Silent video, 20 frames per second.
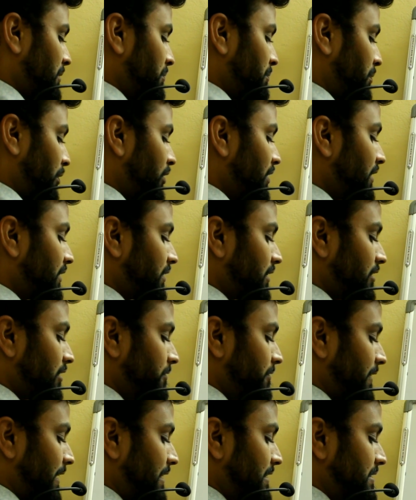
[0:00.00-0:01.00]
product
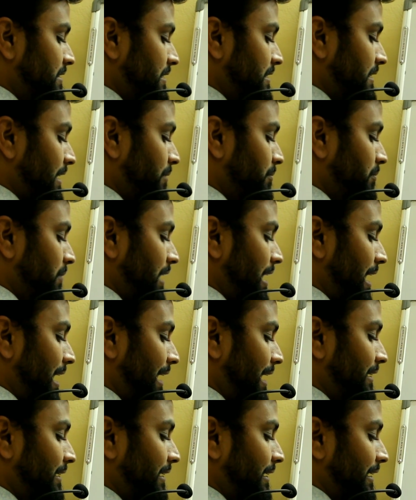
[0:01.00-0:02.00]
of LCM
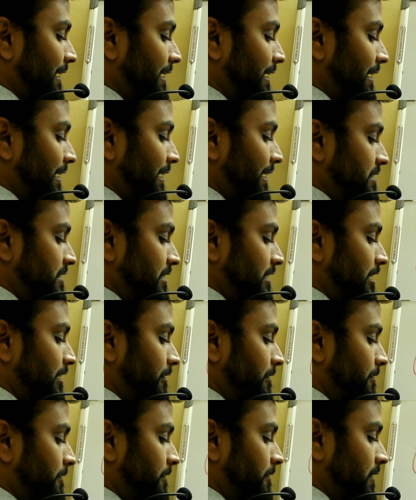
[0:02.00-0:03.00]
and
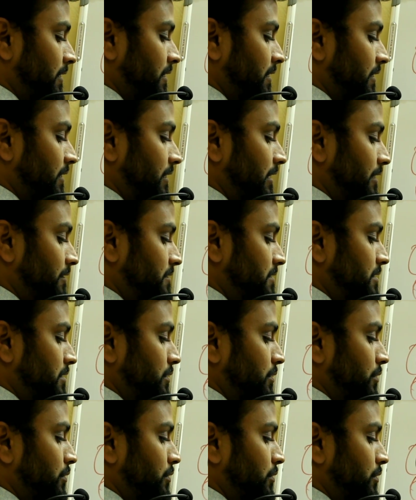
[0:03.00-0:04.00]
HCF gives
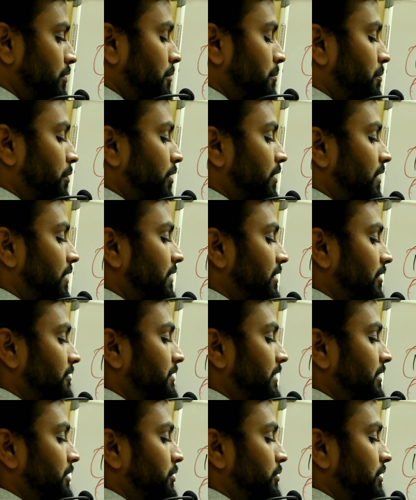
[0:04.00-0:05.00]
you product of
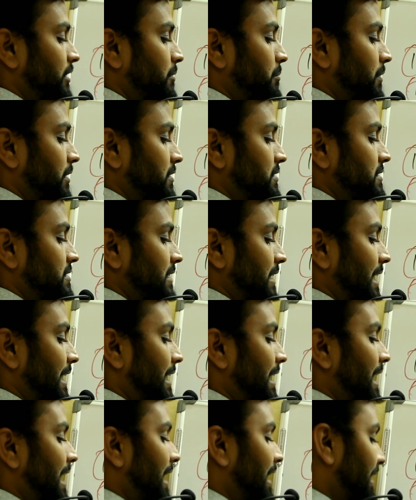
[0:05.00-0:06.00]
the two numbers
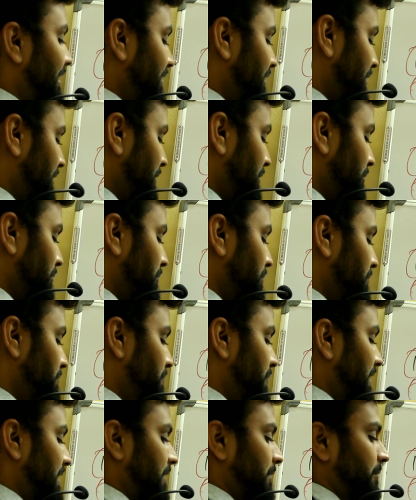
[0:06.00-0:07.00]
A and
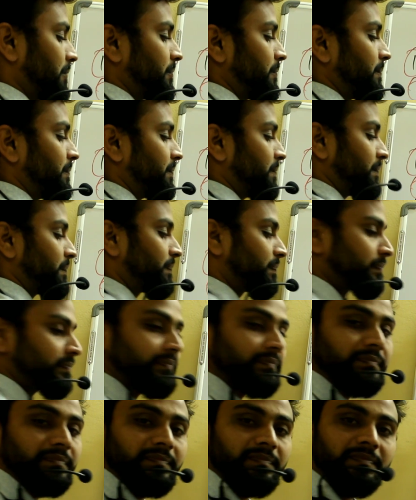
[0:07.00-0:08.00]
B.
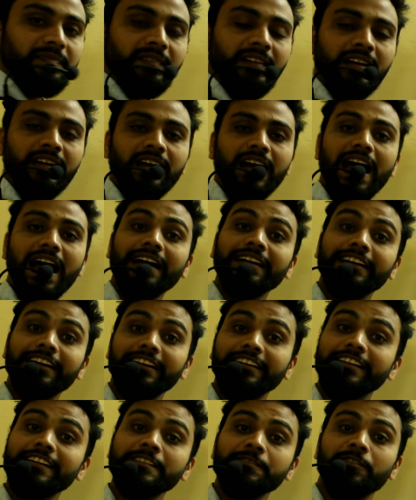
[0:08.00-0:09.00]
And
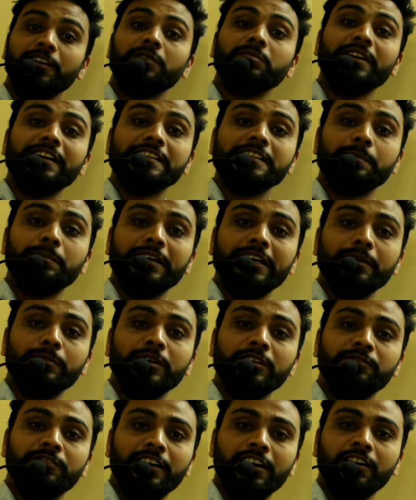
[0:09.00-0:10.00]
this formula is
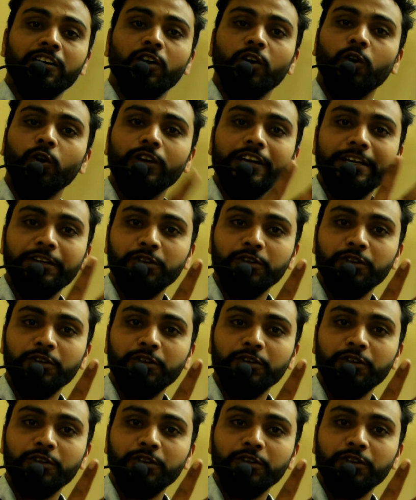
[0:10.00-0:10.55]
applicable for only